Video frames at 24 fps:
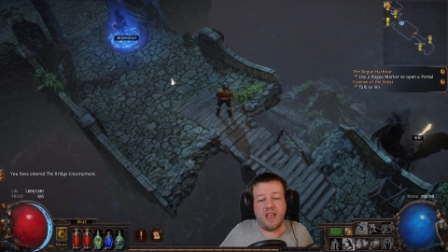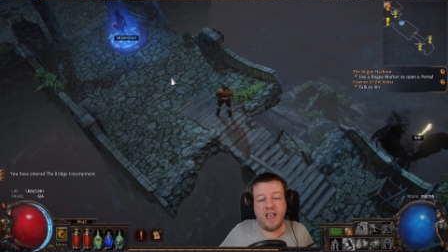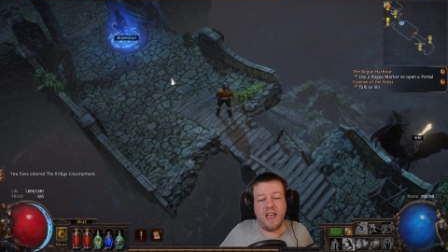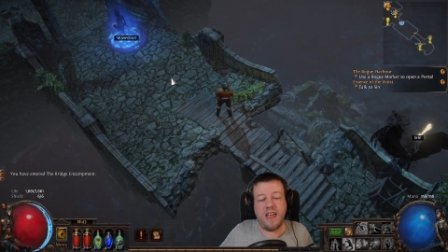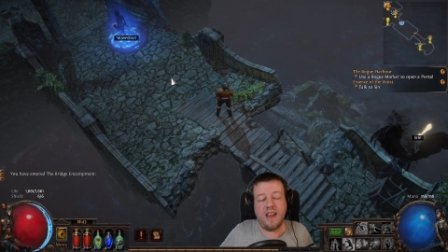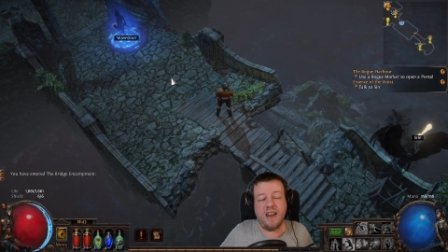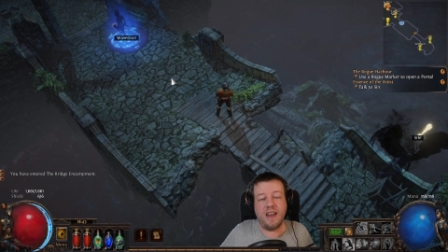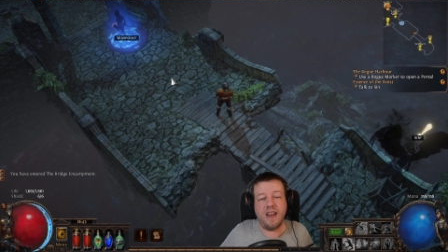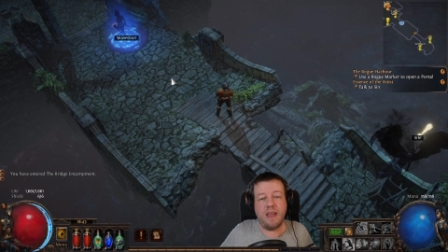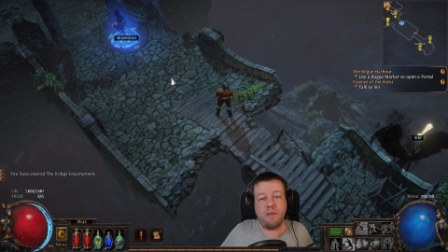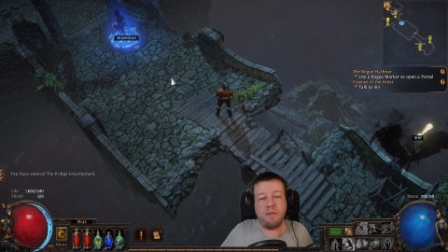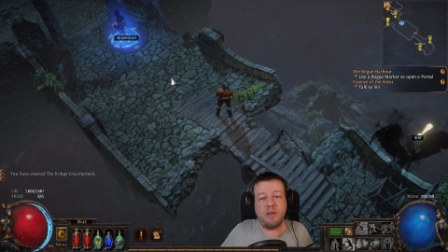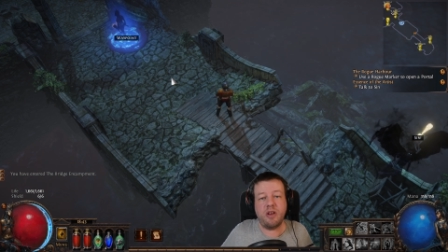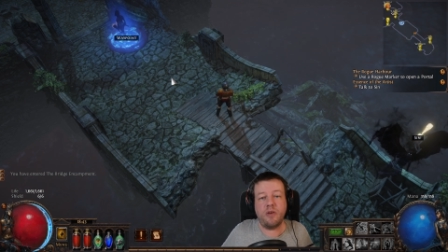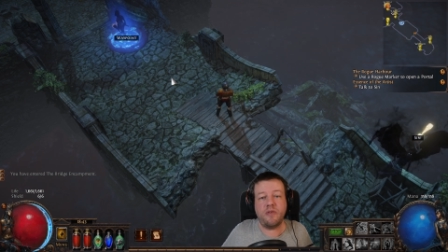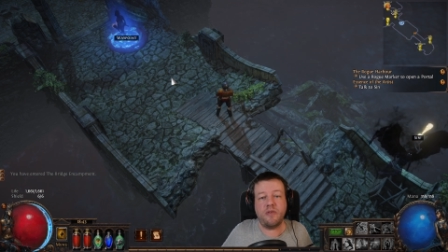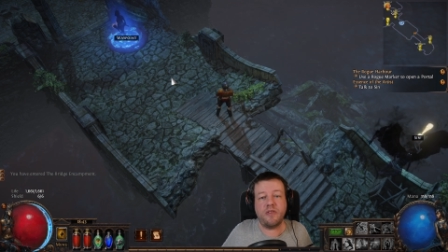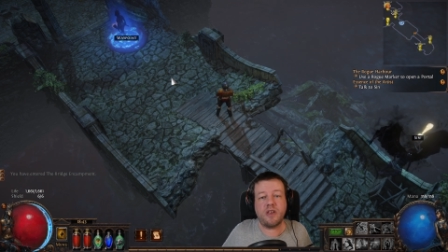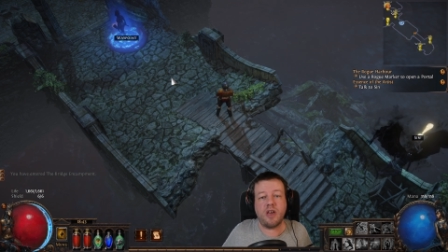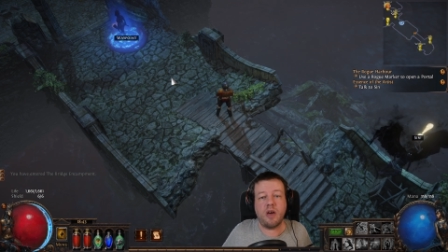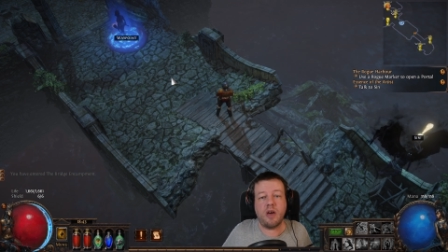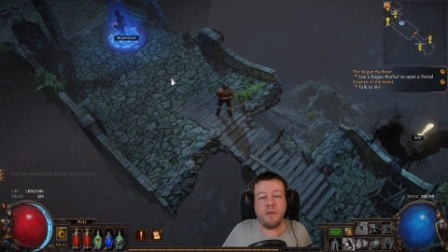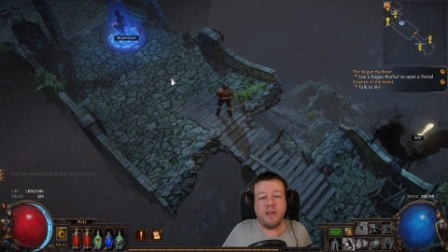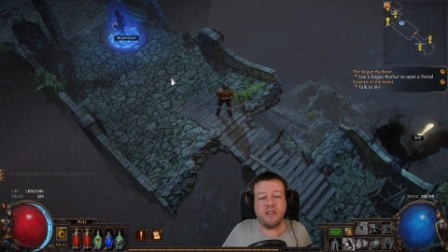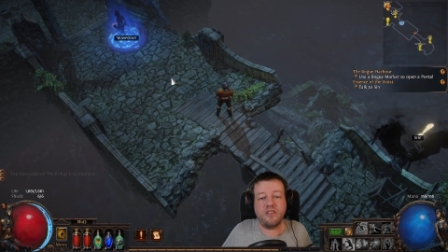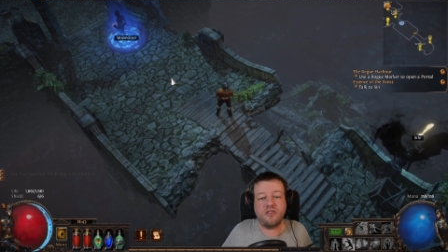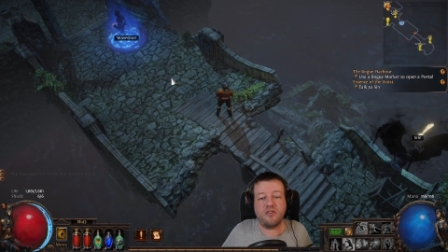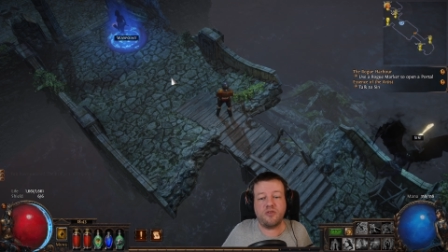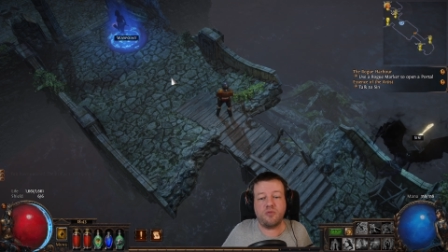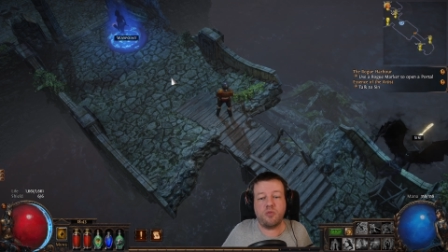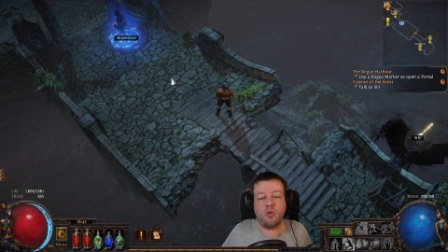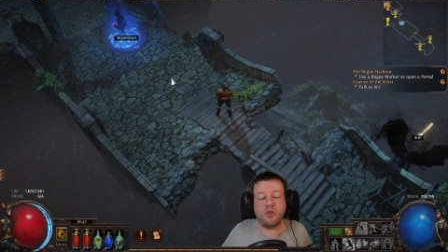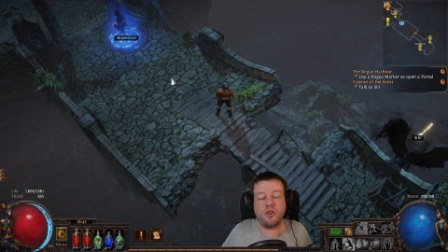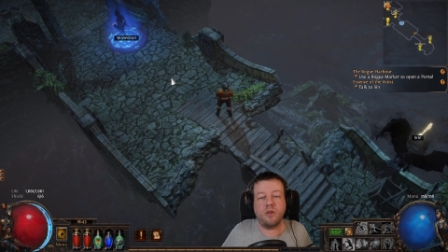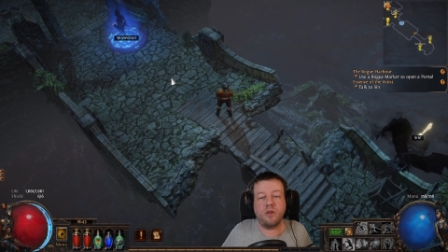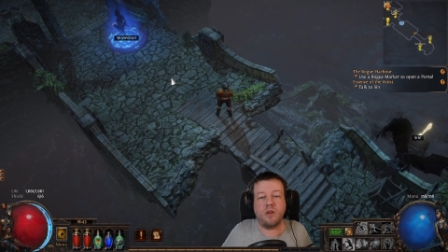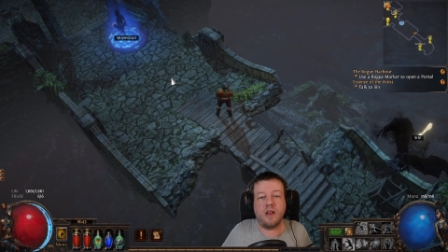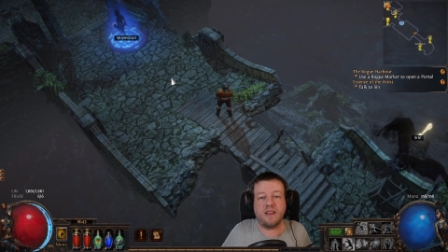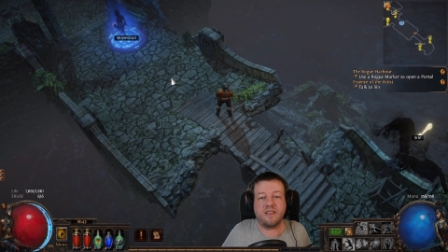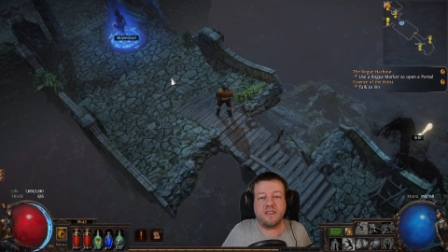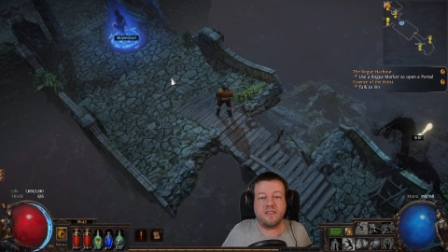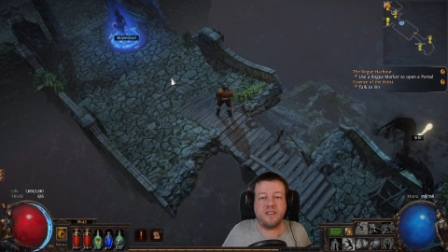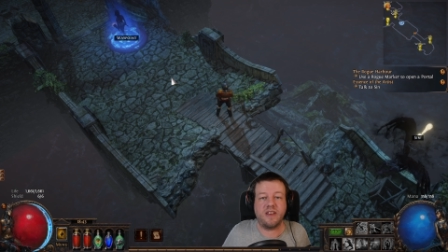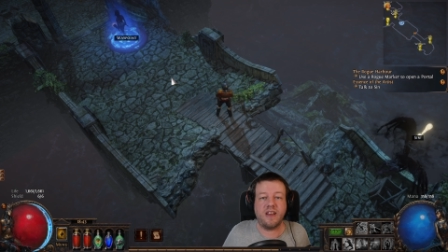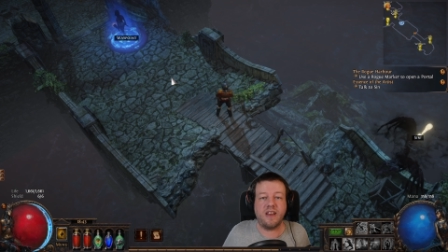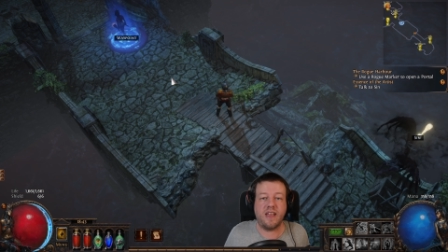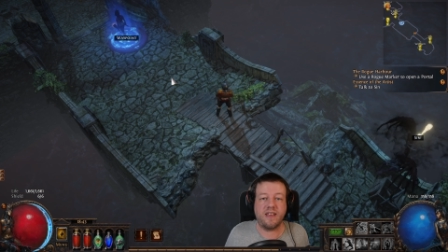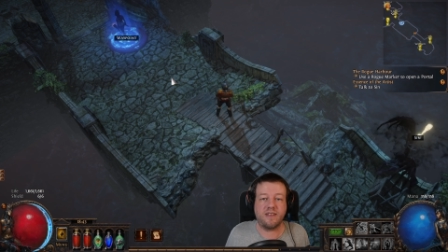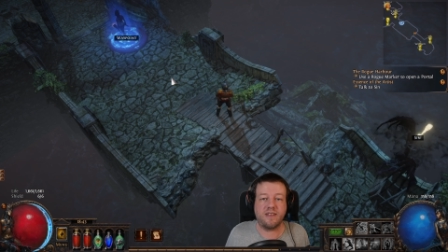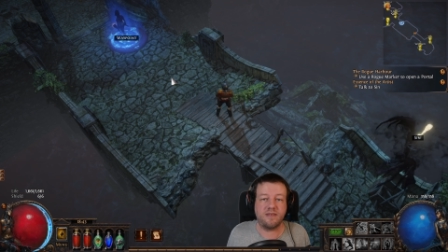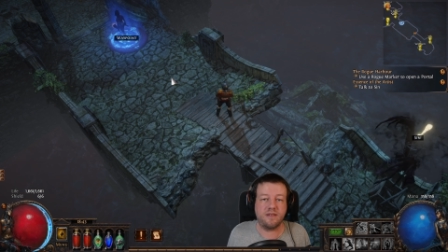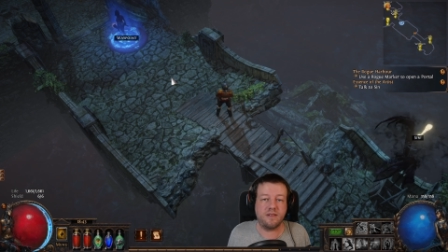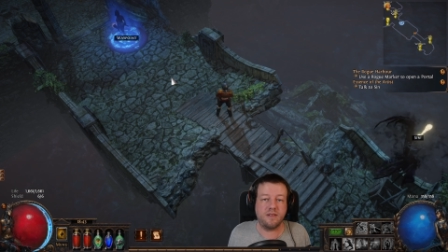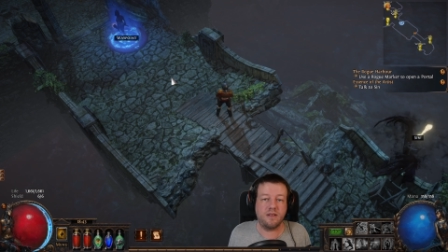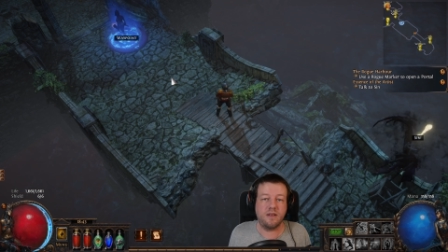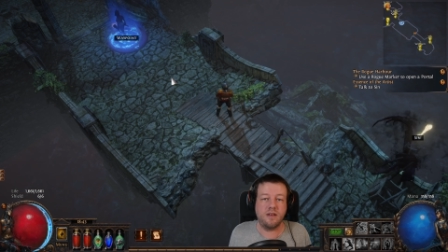and let me know in the comments what you'd like to see next.